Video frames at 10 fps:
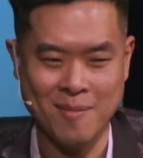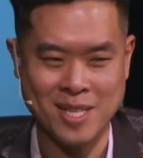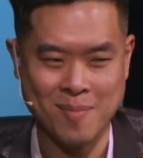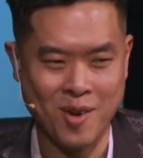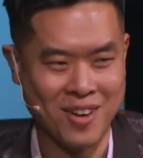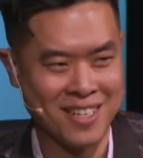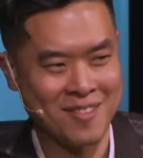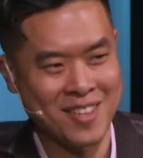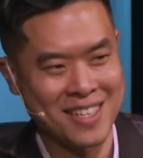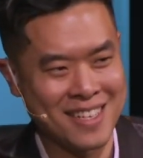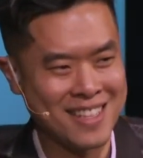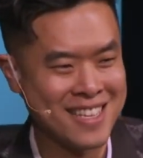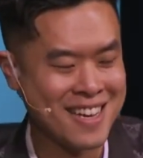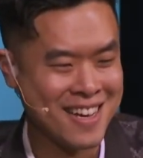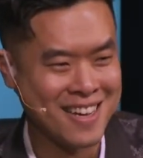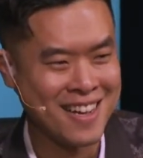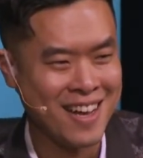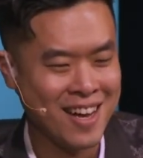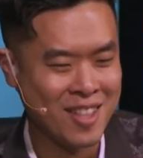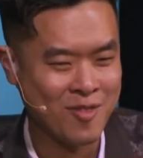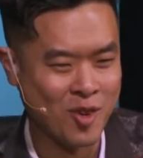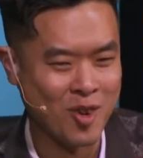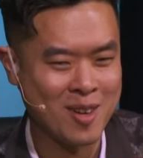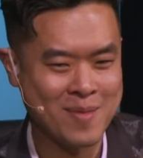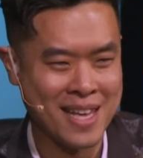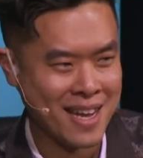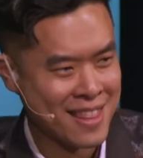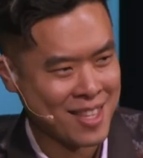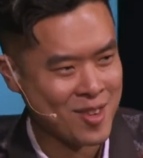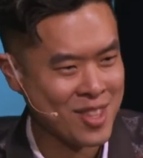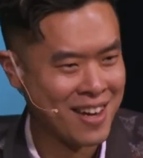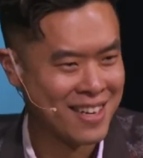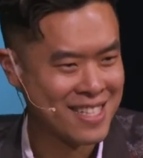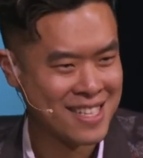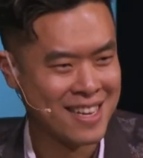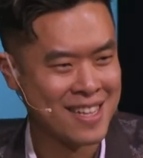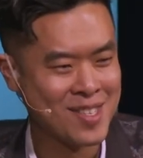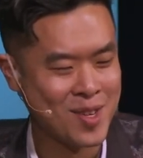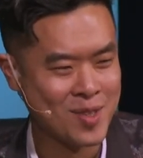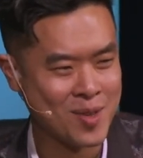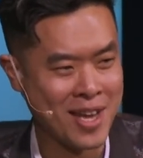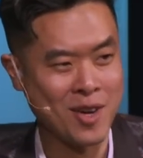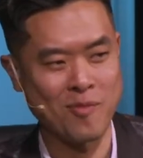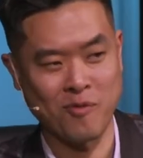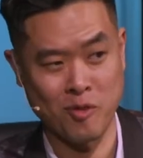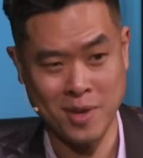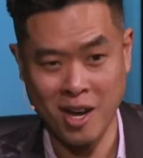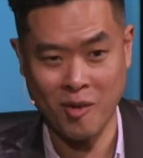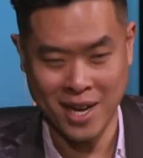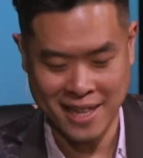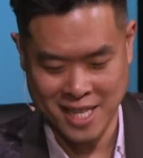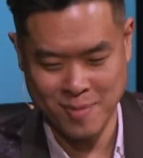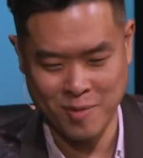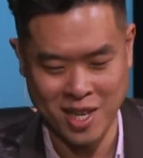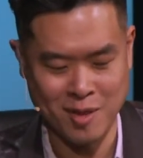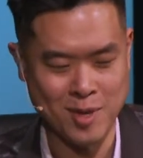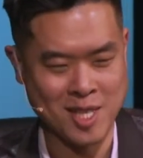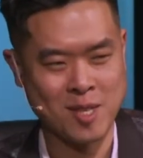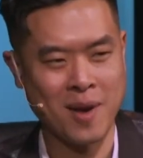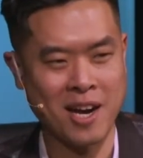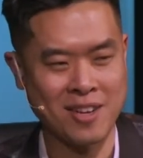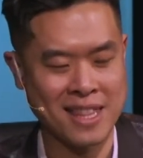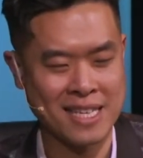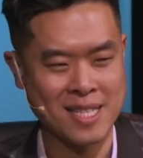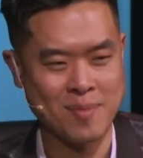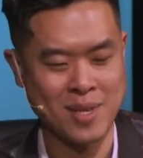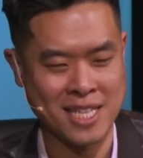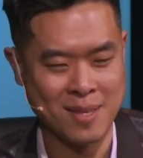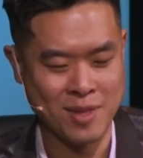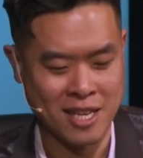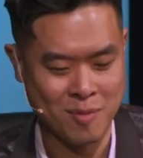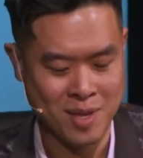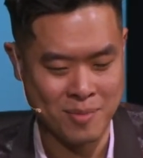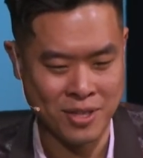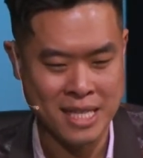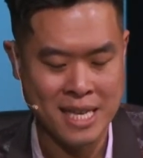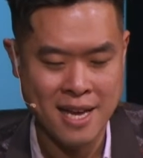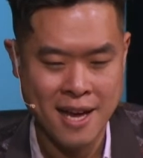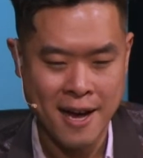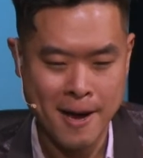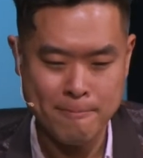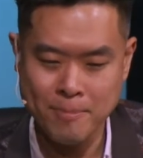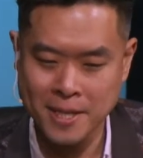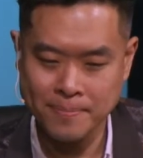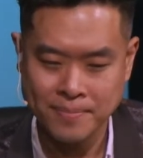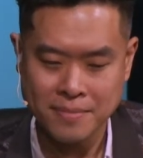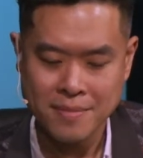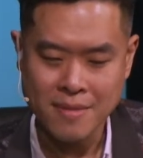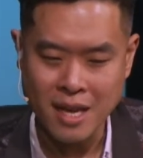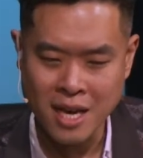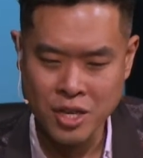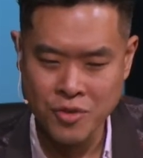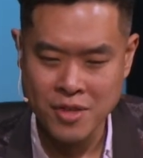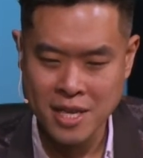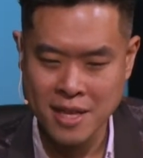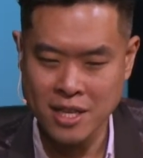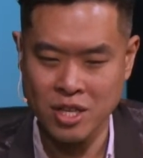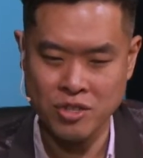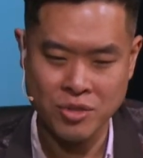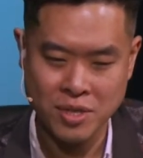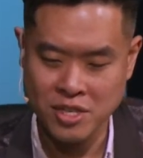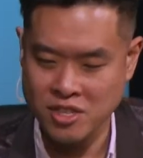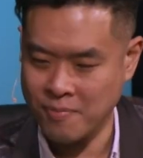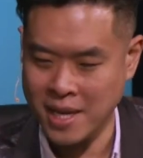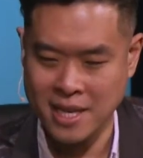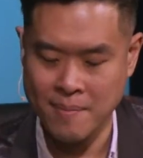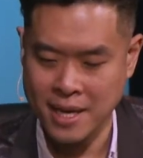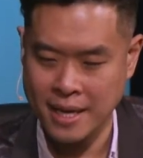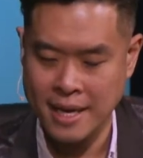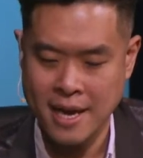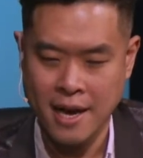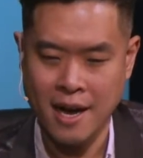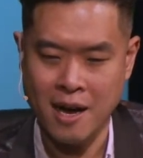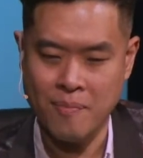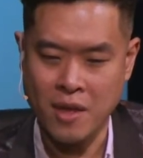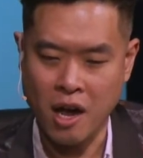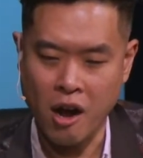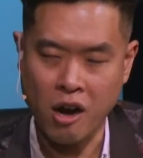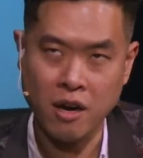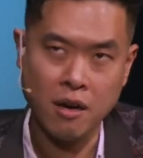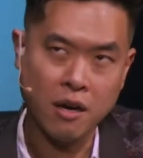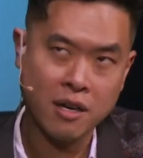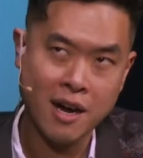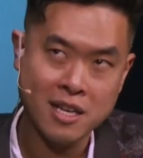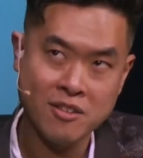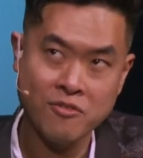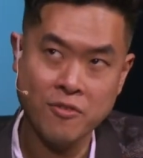as a part of the forum, and I think they're in the audience today. So I know for me already, that's been one of the most inspiring things, is meeting some of the young people. But I do think that, you know, 2 years of pandemic are kind of,